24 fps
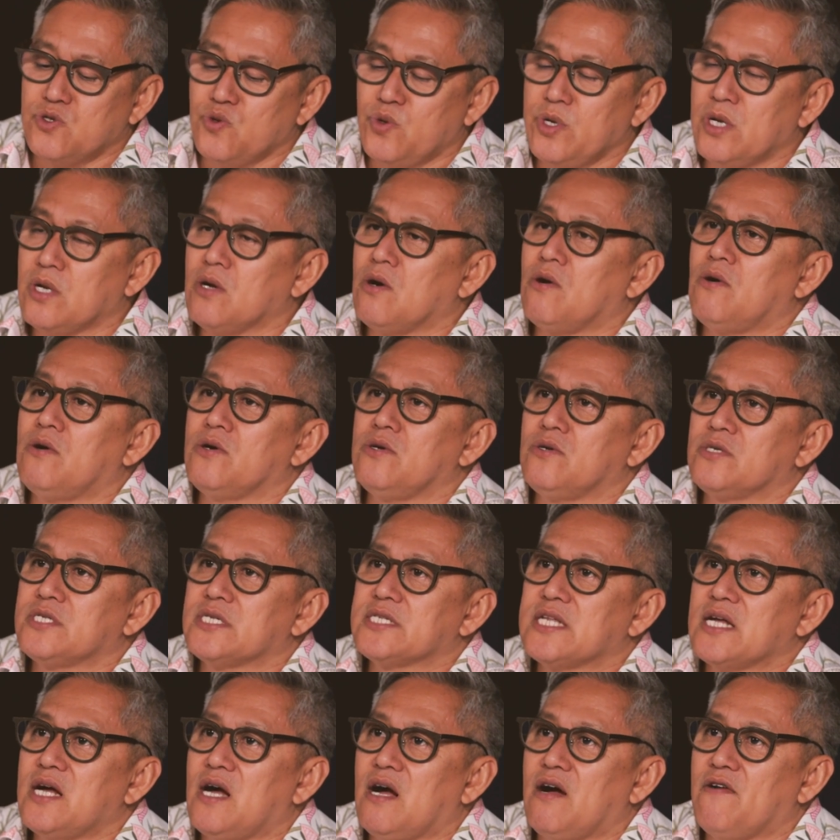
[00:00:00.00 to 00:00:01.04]
knowing all your
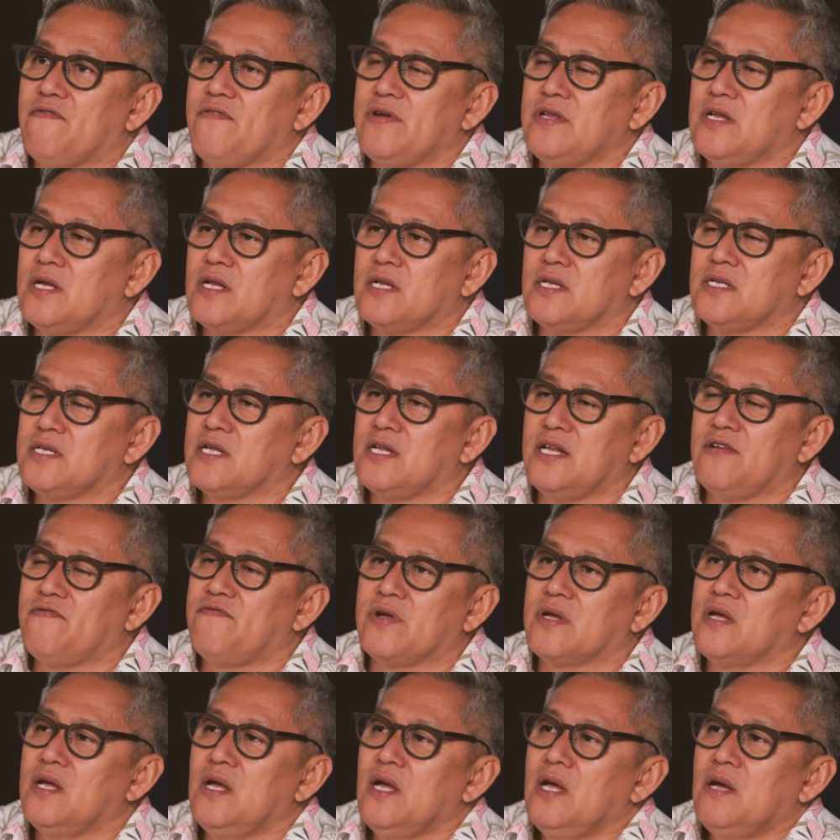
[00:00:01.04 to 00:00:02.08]
stuff and then
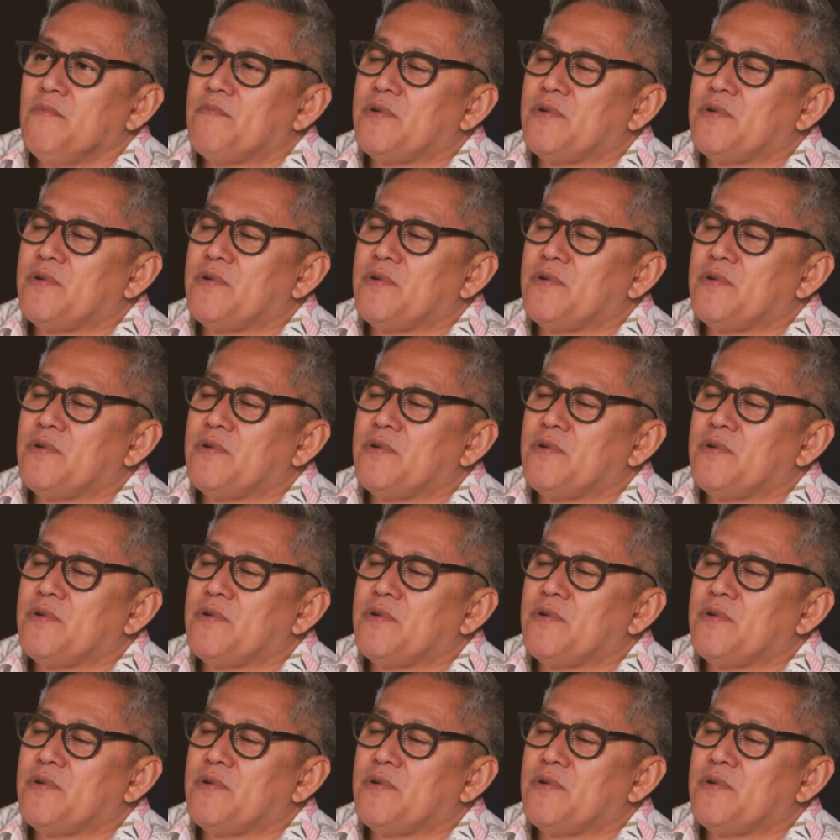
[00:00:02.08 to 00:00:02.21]
delivering.